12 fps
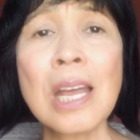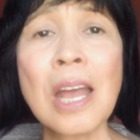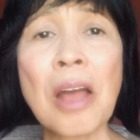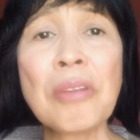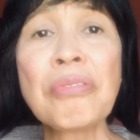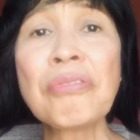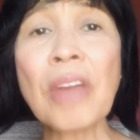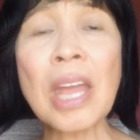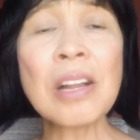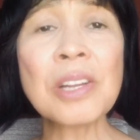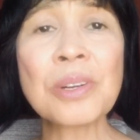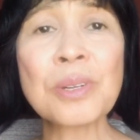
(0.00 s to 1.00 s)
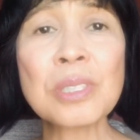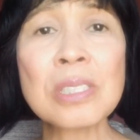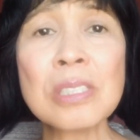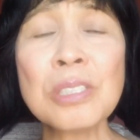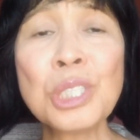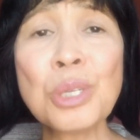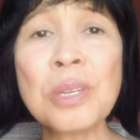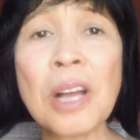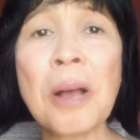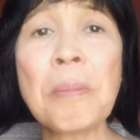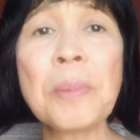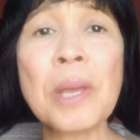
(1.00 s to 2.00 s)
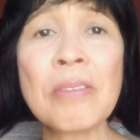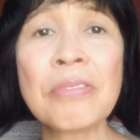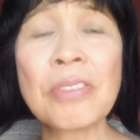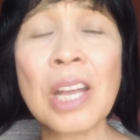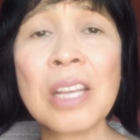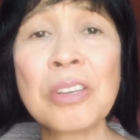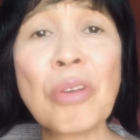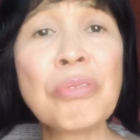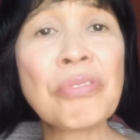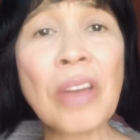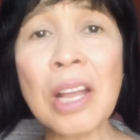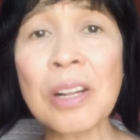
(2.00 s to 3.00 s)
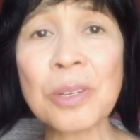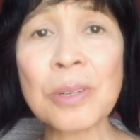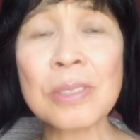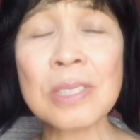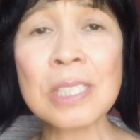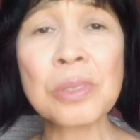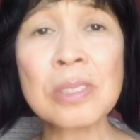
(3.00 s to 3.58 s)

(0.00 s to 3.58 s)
And failures, do not be afraid of failures.